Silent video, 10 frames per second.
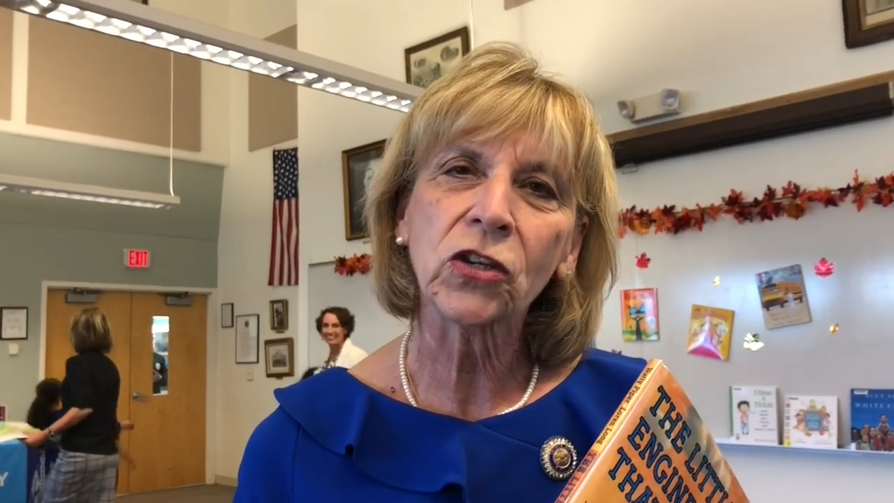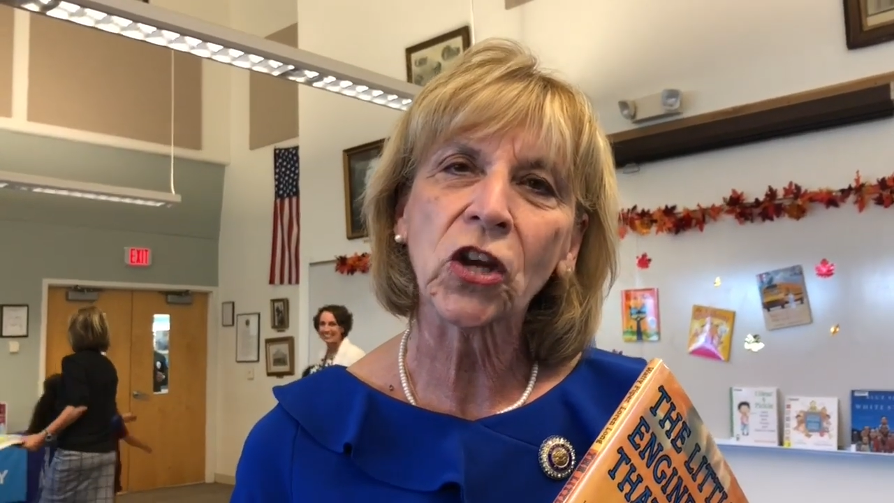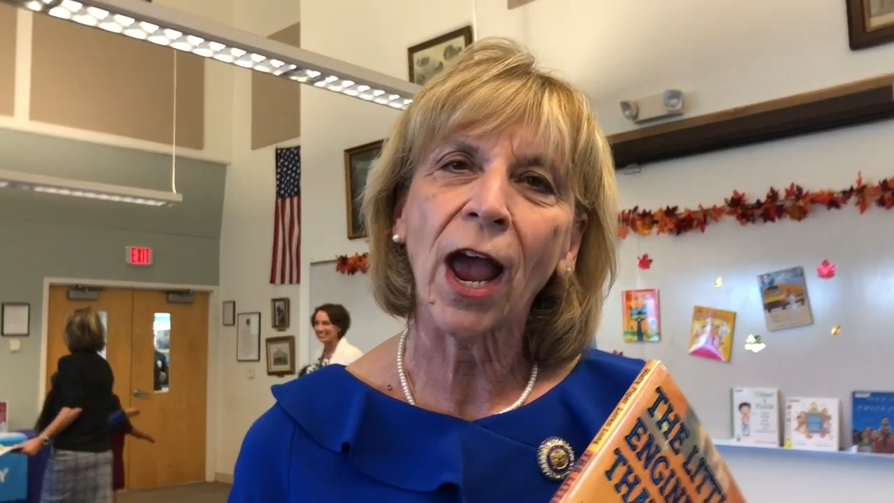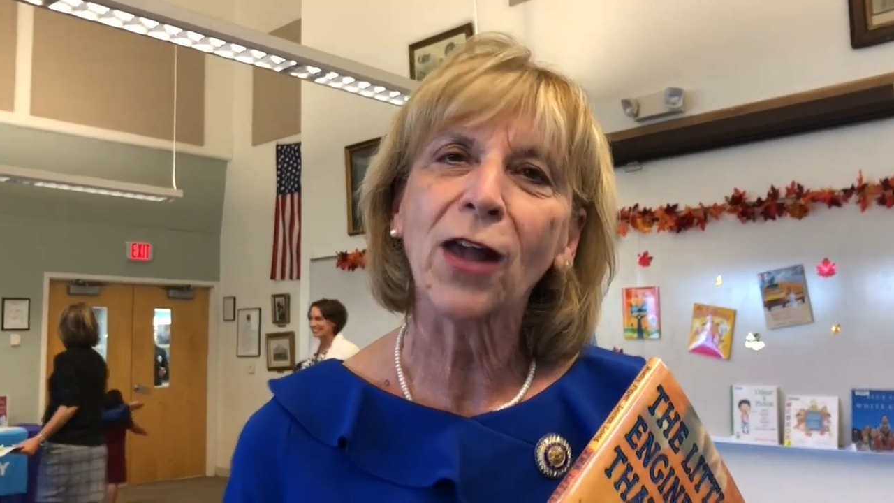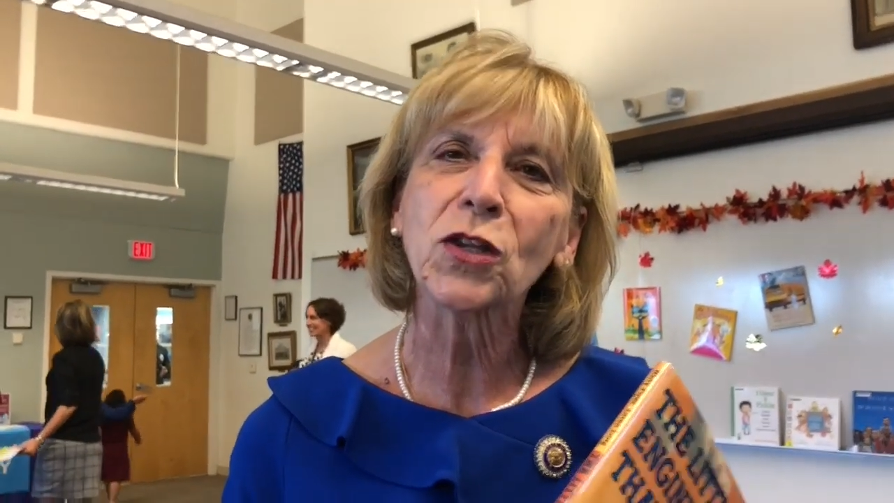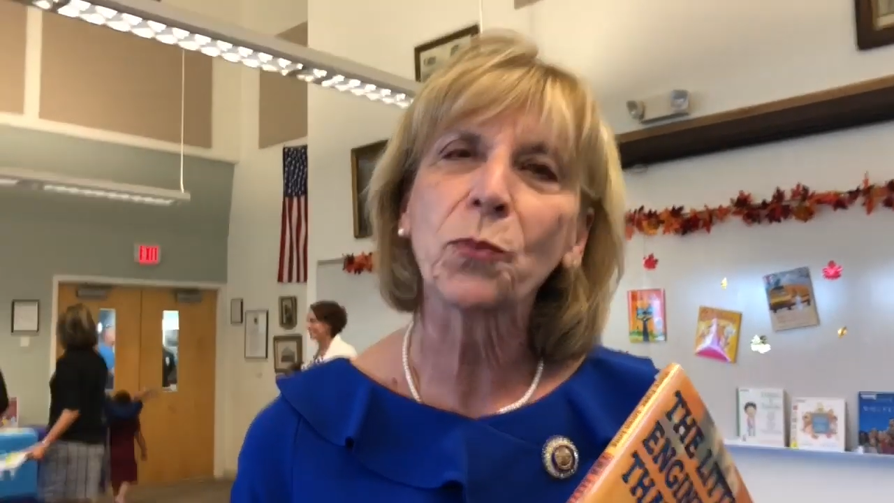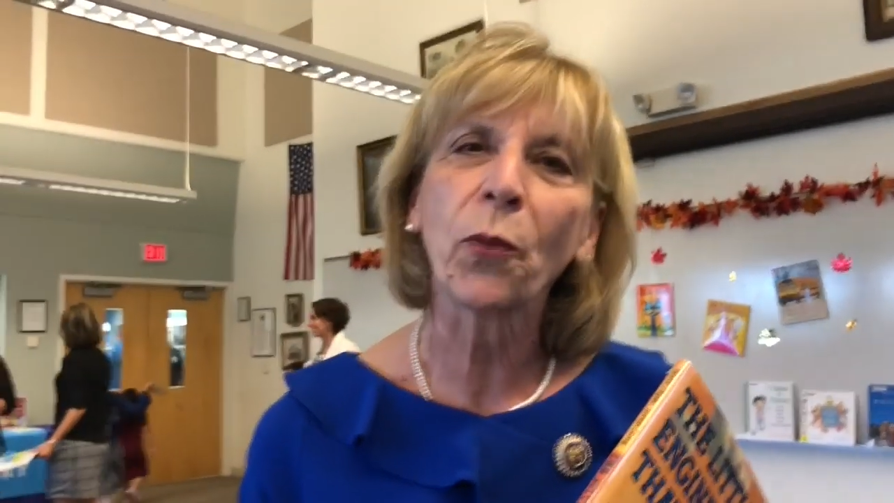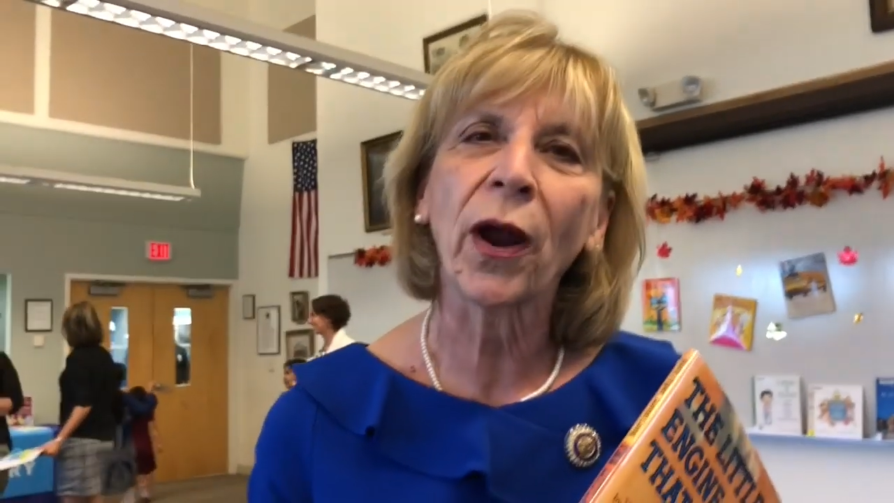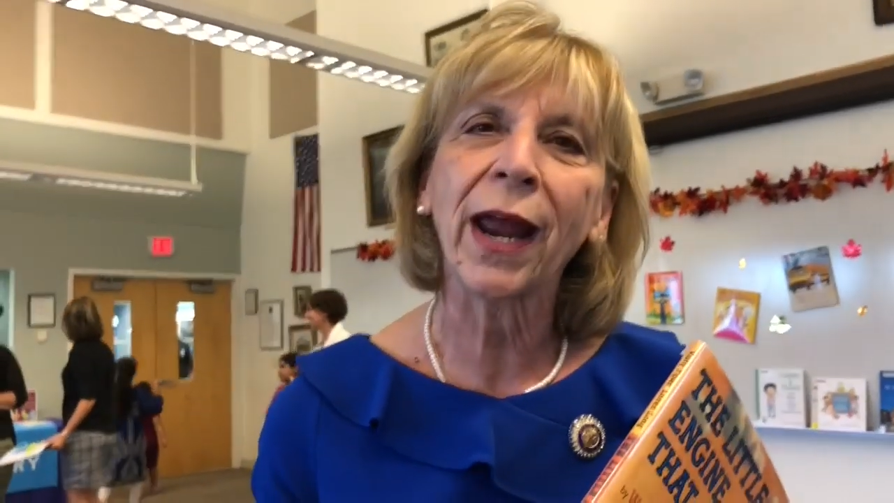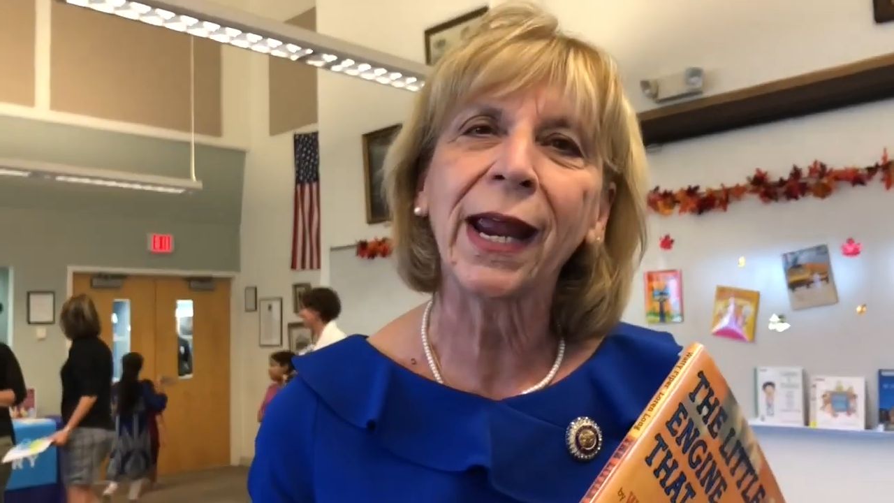child's
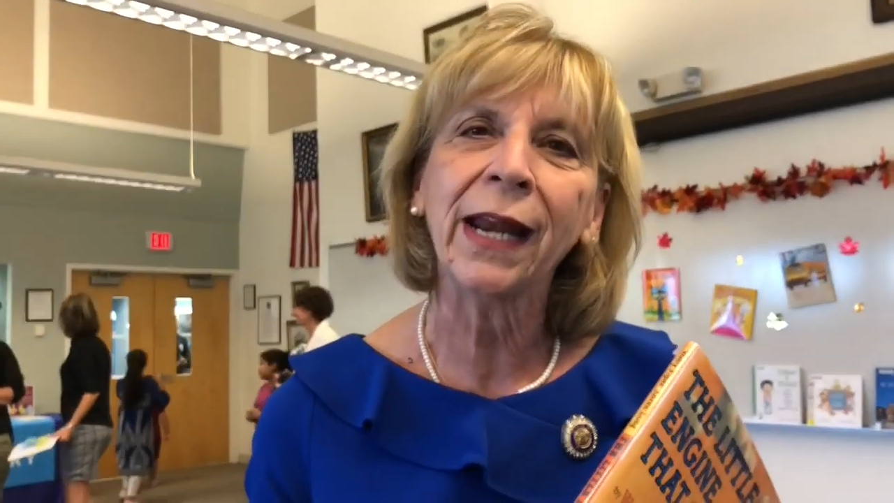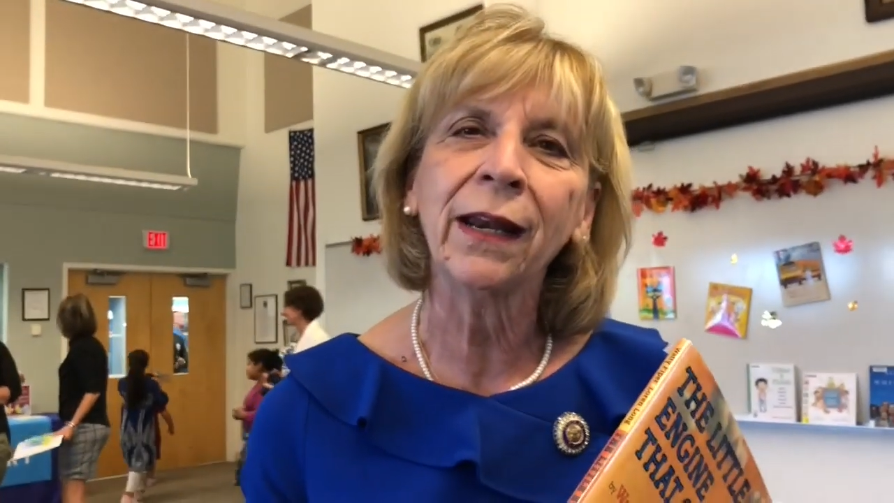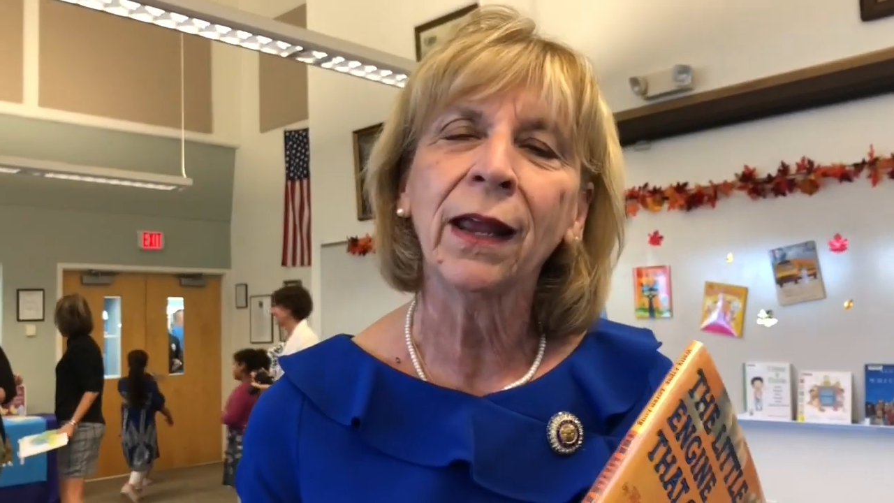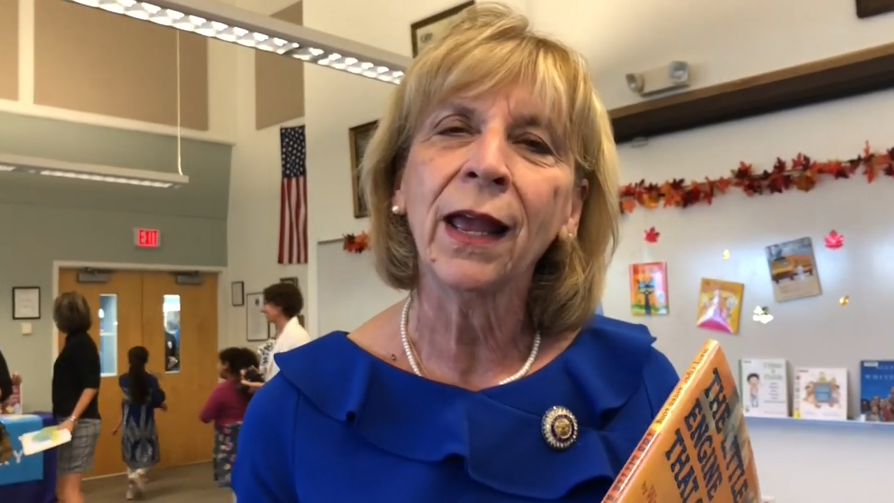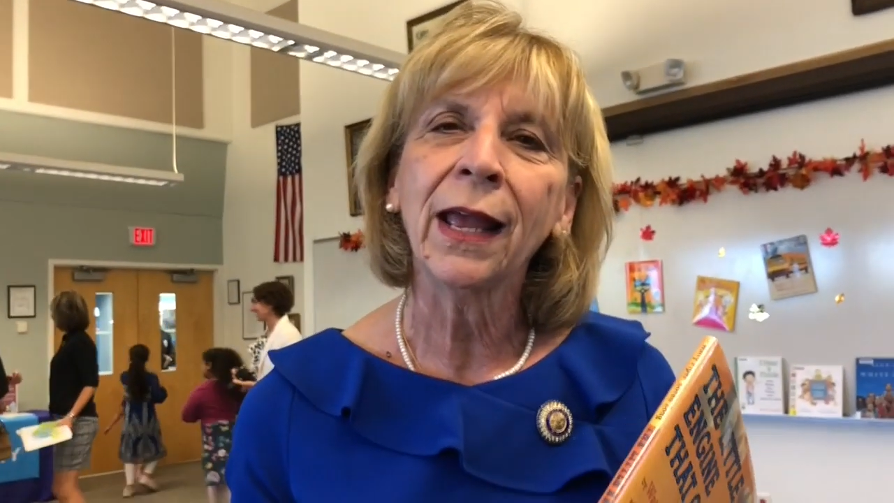brain